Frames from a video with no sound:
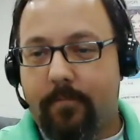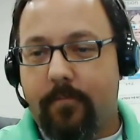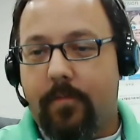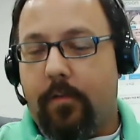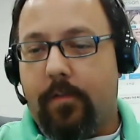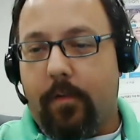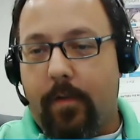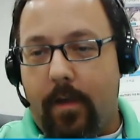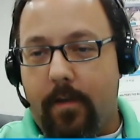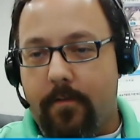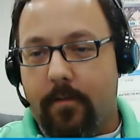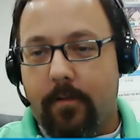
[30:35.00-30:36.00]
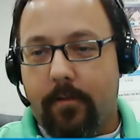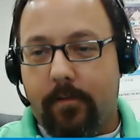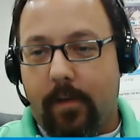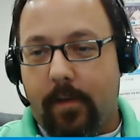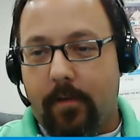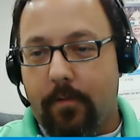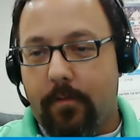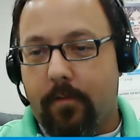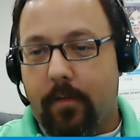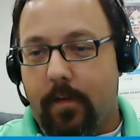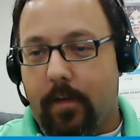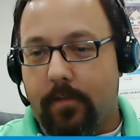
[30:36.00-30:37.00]
So Catherine, it looks like Joe
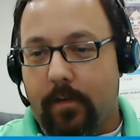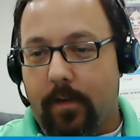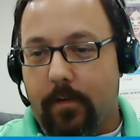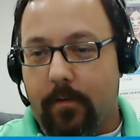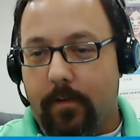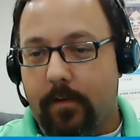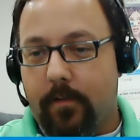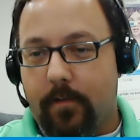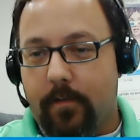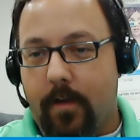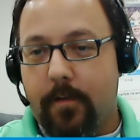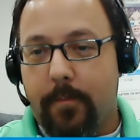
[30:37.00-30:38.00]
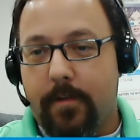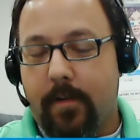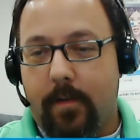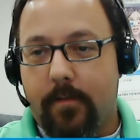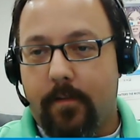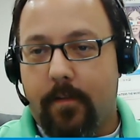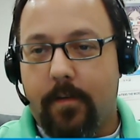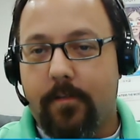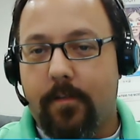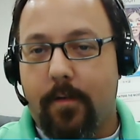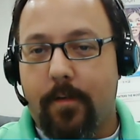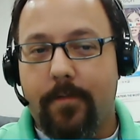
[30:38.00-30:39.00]
sent out a link to the documentation. Let
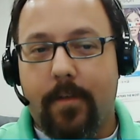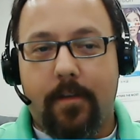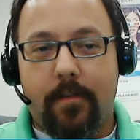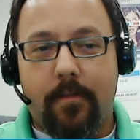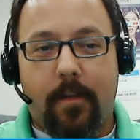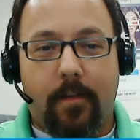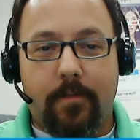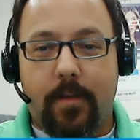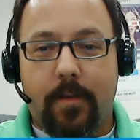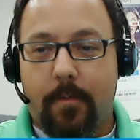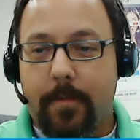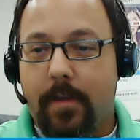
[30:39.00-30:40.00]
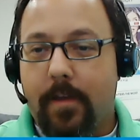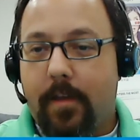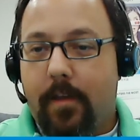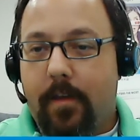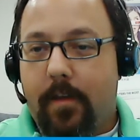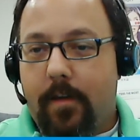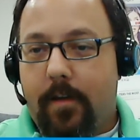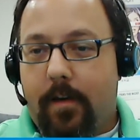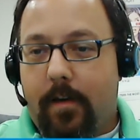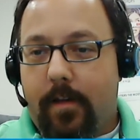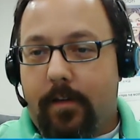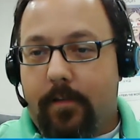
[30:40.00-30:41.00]
us know if that doesn't help.
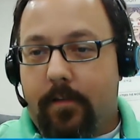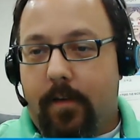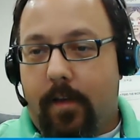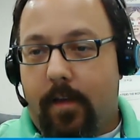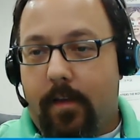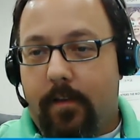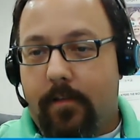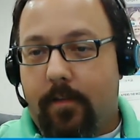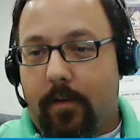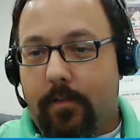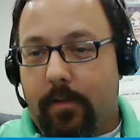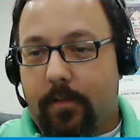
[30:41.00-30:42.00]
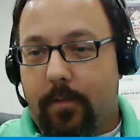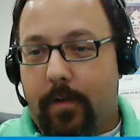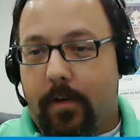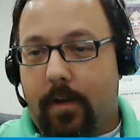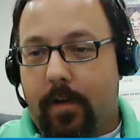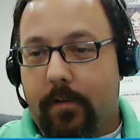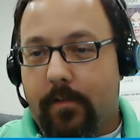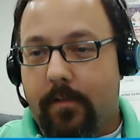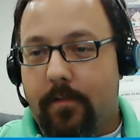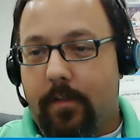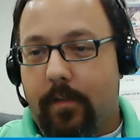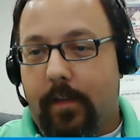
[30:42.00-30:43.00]
And Jay also tweeted out
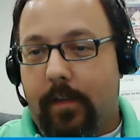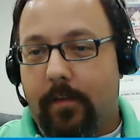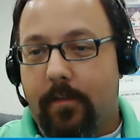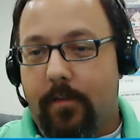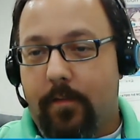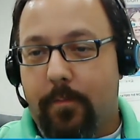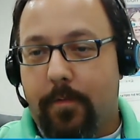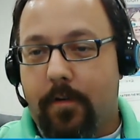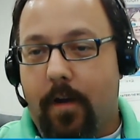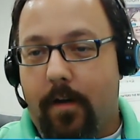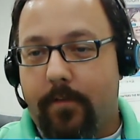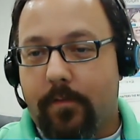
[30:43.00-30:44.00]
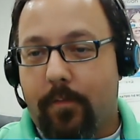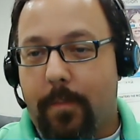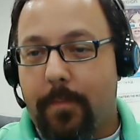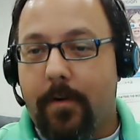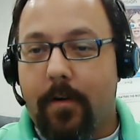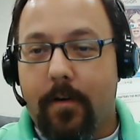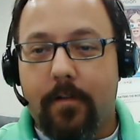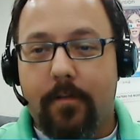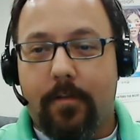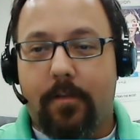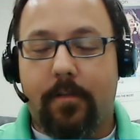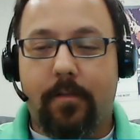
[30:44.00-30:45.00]
the link to Bill Cava's webinar,
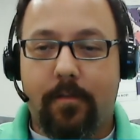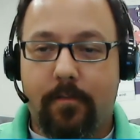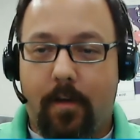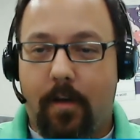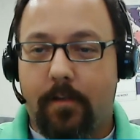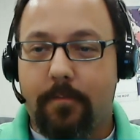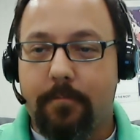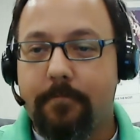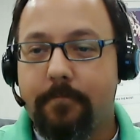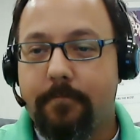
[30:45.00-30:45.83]
which is awesome.